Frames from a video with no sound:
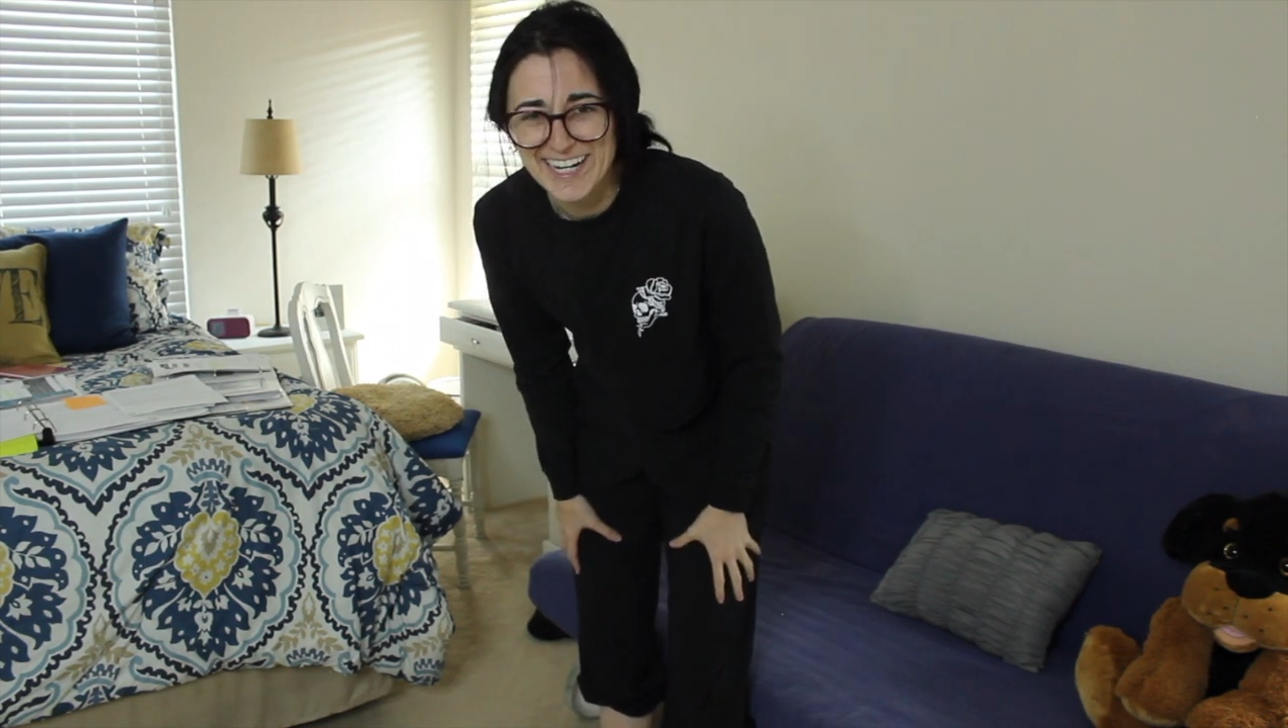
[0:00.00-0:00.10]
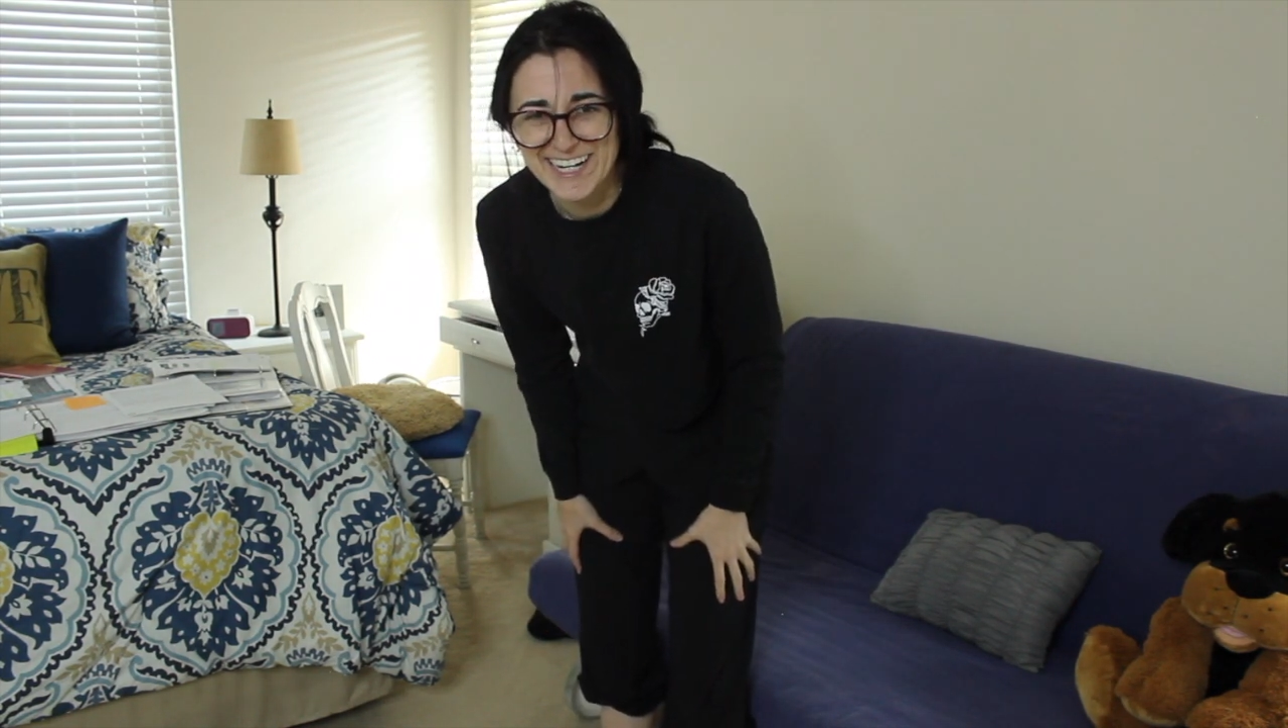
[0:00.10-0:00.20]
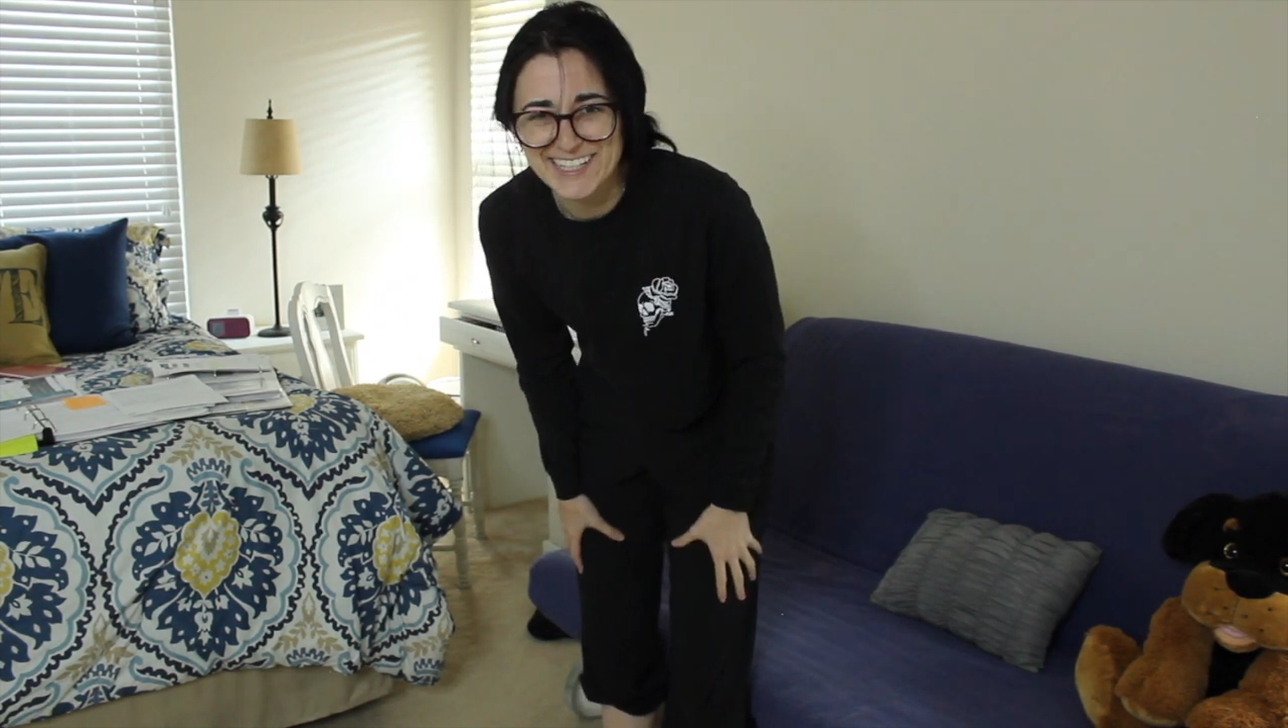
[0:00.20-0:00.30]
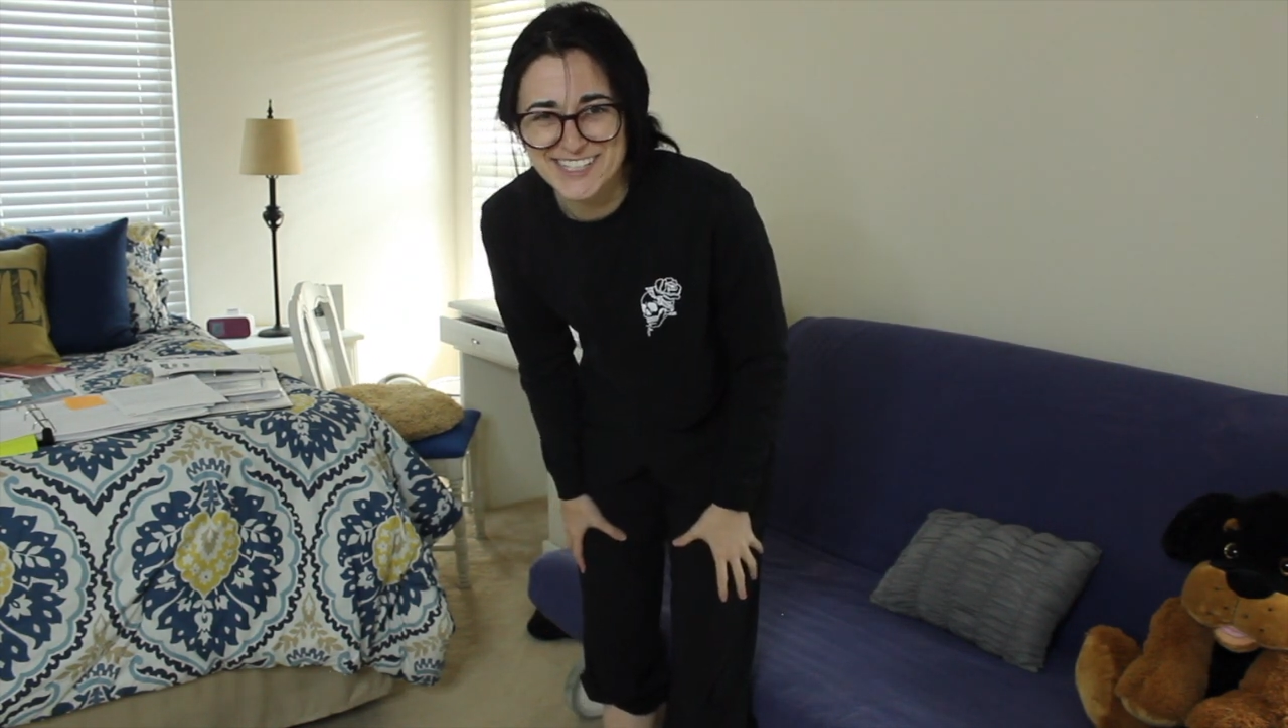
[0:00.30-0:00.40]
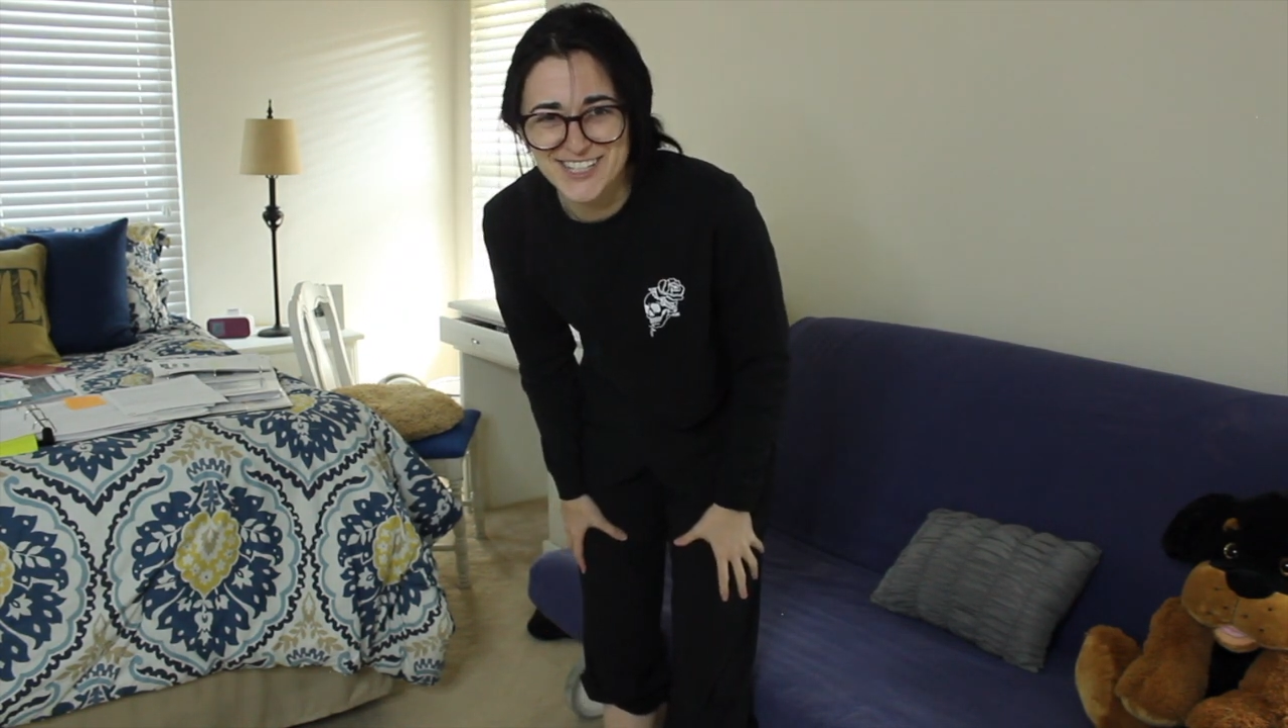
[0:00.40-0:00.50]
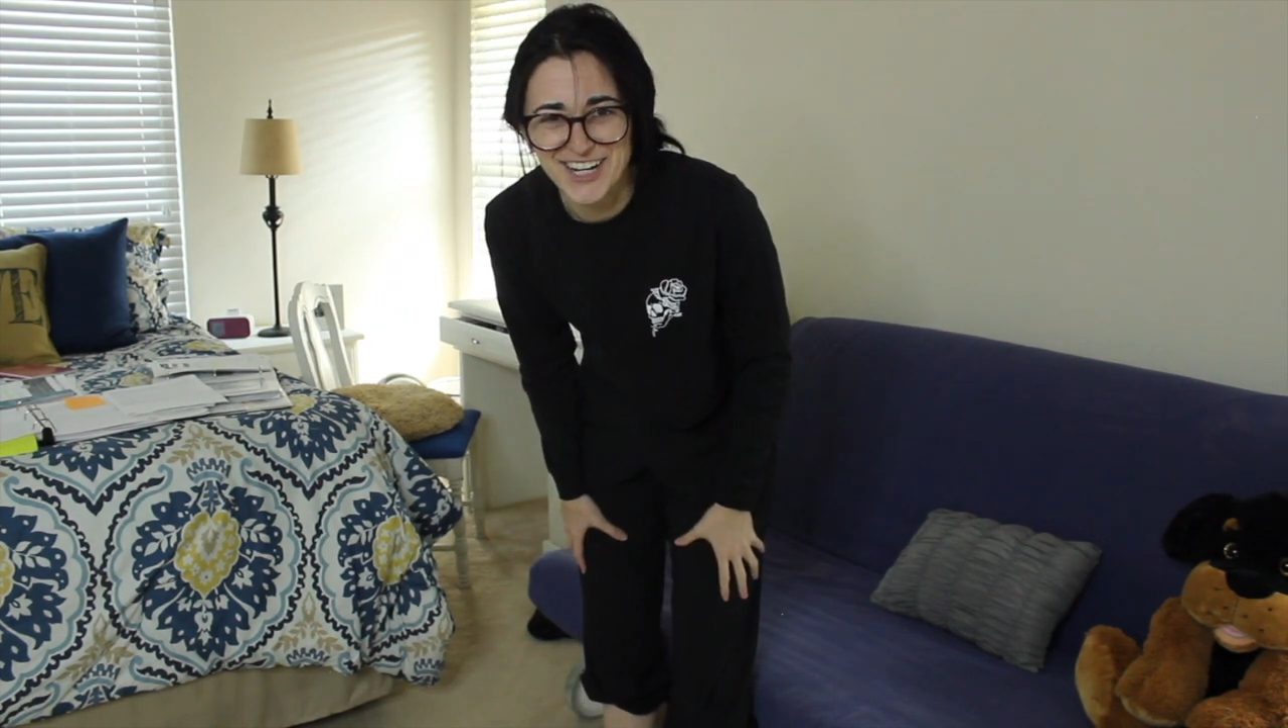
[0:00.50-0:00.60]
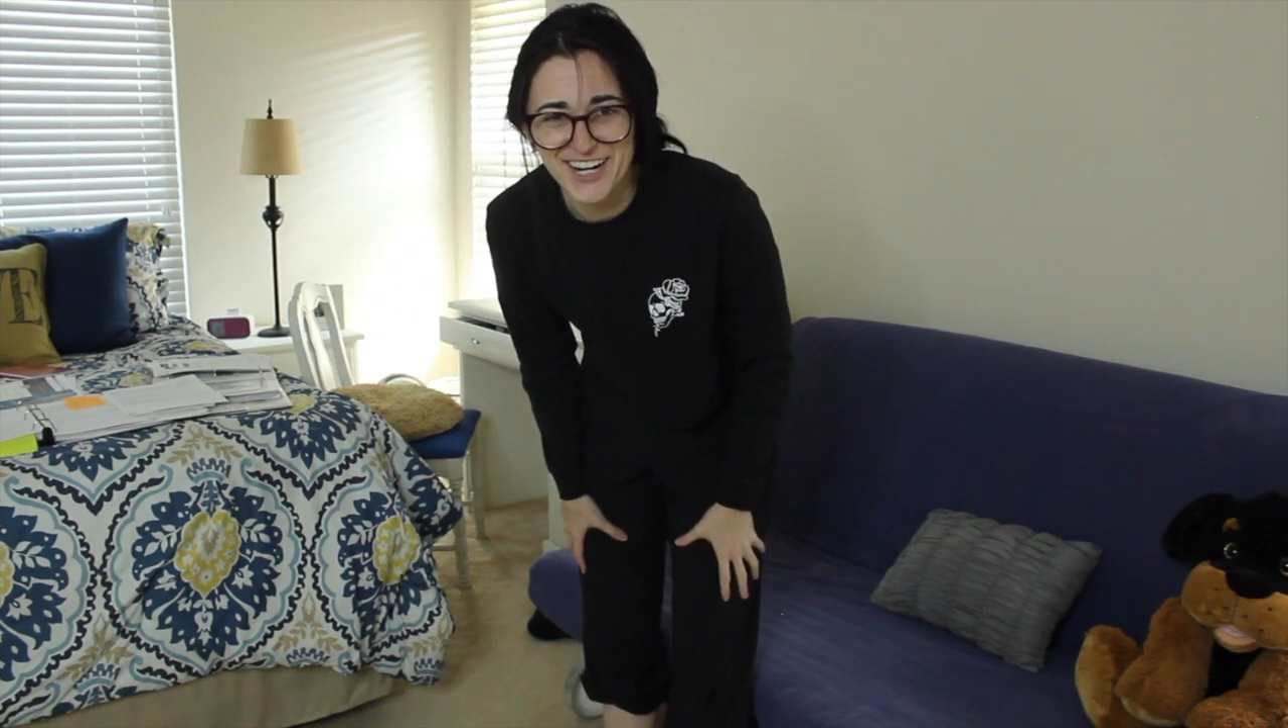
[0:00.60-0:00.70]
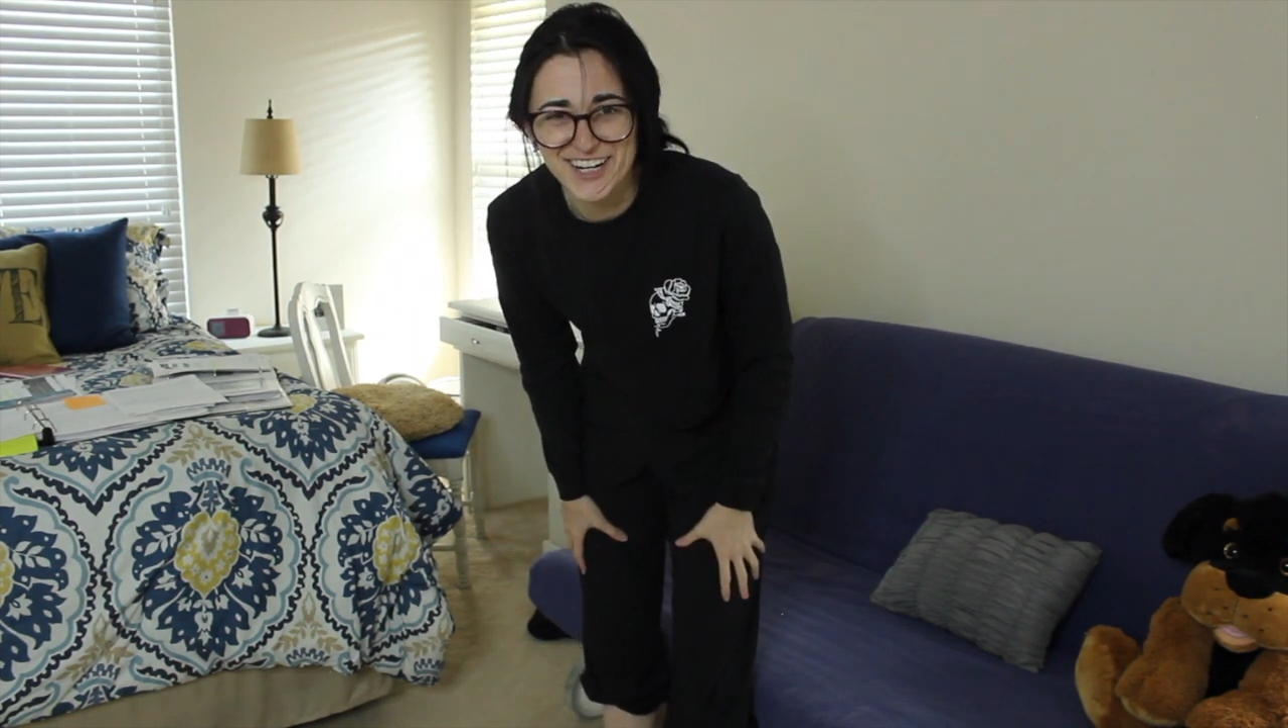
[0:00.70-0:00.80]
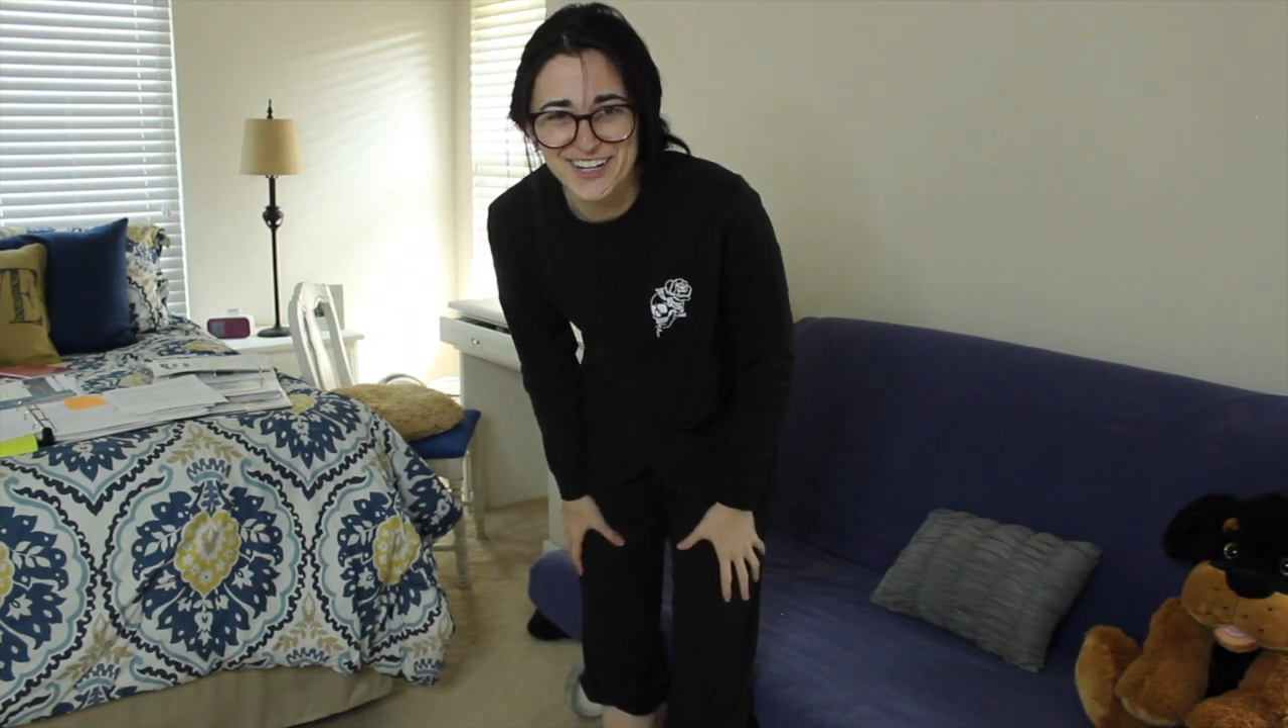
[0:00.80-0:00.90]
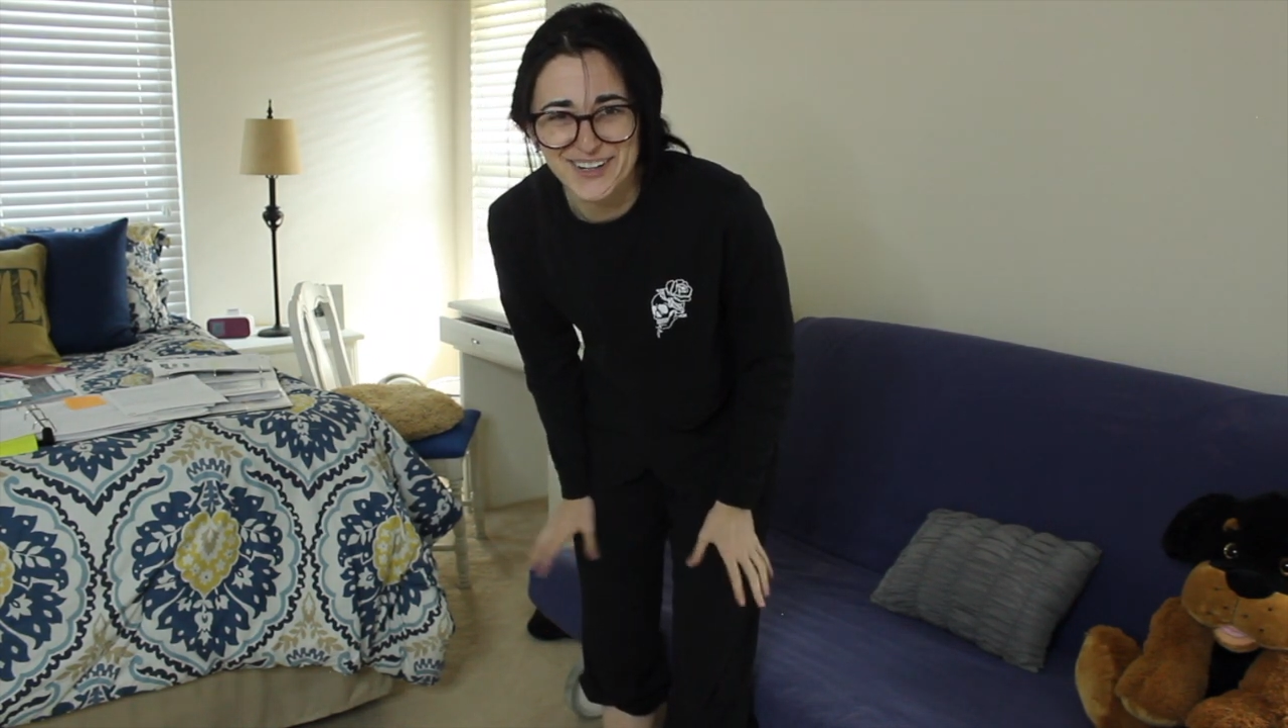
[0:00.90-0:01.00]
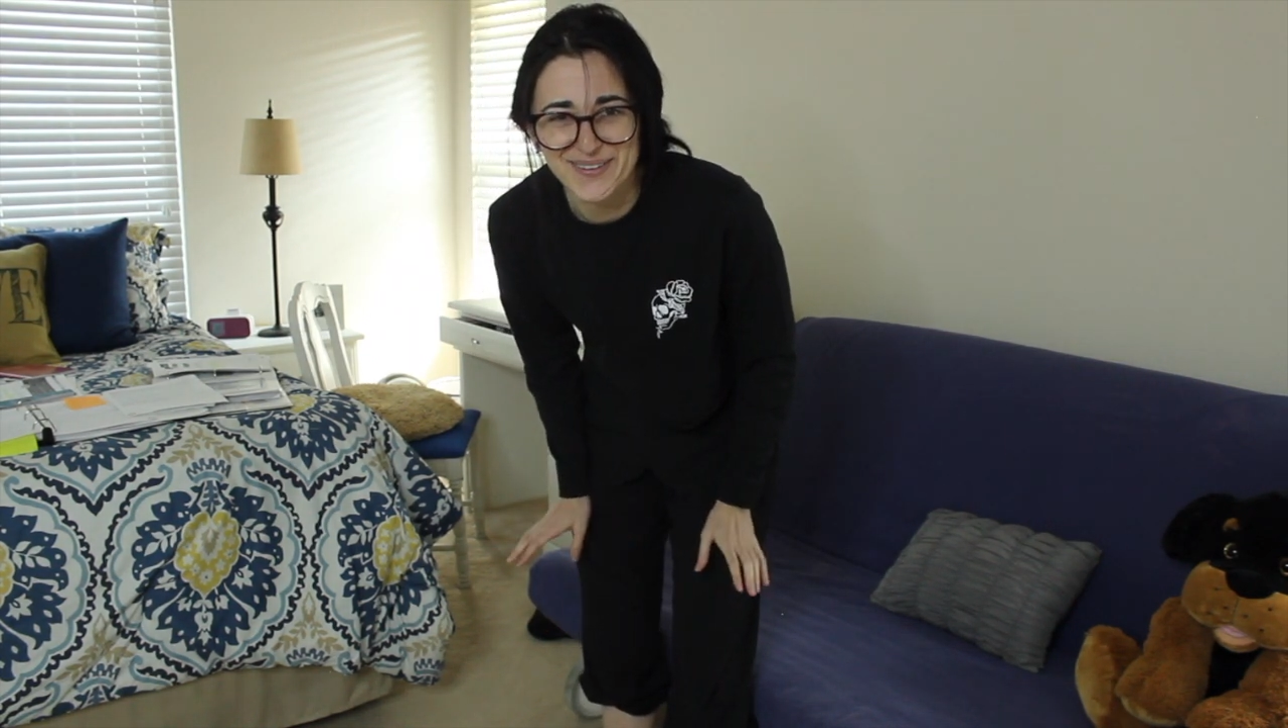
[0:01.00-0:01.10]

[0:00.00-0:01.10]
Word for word: a chair